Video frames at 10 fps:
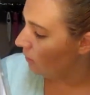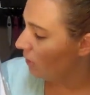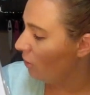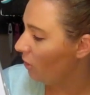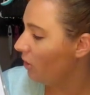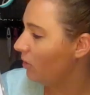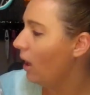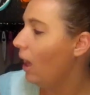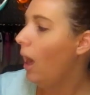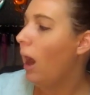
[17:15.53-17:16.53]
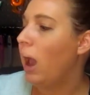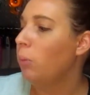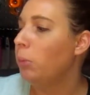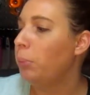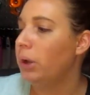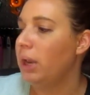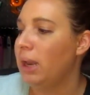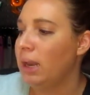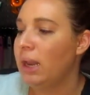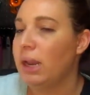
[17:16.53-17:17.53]
rentals. I will put
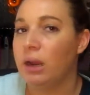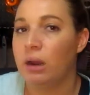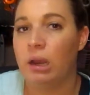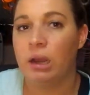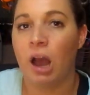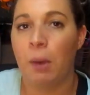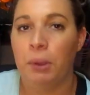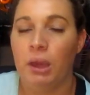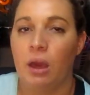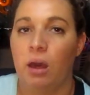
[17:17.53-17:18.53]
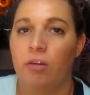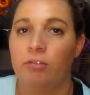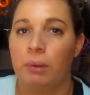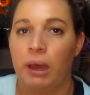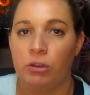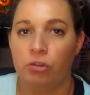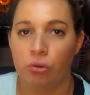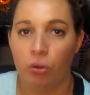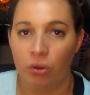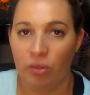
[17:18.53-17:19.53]
in here a copy of my
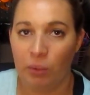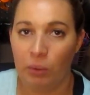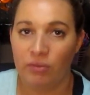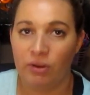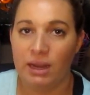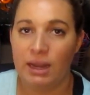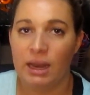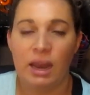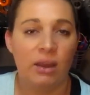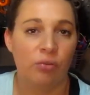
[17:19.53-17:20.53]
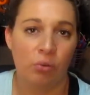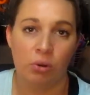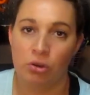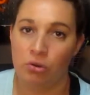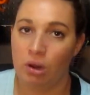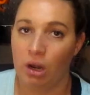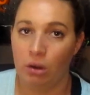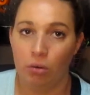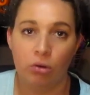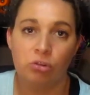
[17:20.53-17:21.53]
stroller thing whenever I get it. If we were to do
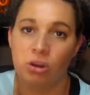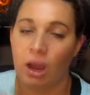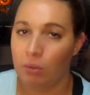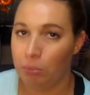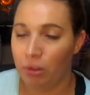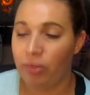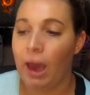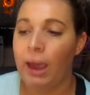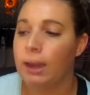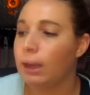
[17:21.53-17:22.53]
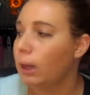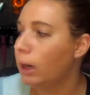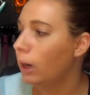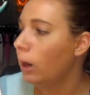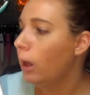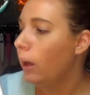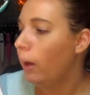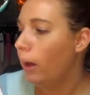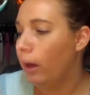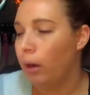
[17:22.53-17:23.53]
Garden Grocer, I would put that in here.
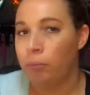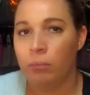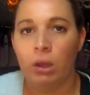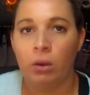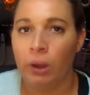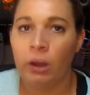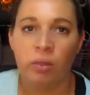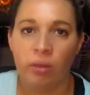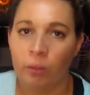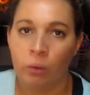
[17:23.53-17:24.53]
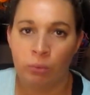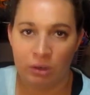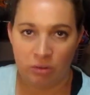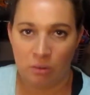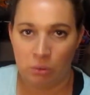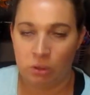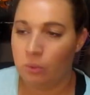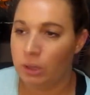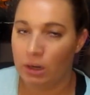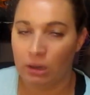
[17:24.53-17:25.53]
Anything that we're renting would
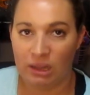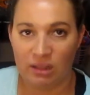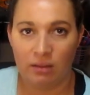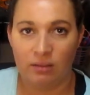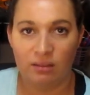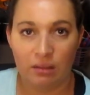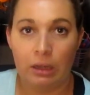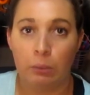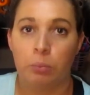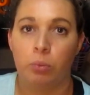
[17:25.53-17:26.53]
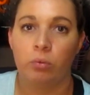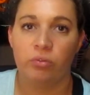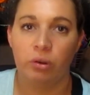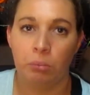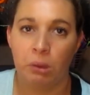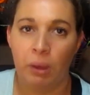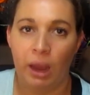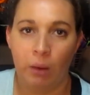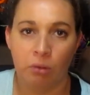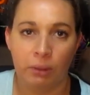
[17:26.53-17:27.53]
go here, like the slip from me
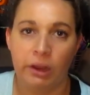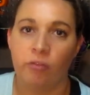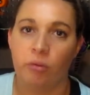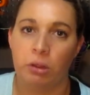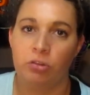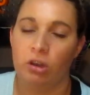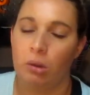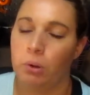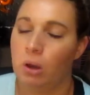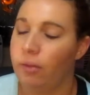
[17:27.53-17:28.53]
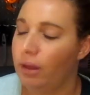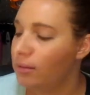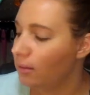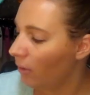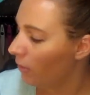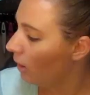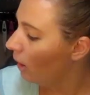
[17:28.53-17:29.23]
paying with my confirmation number and all that stuff.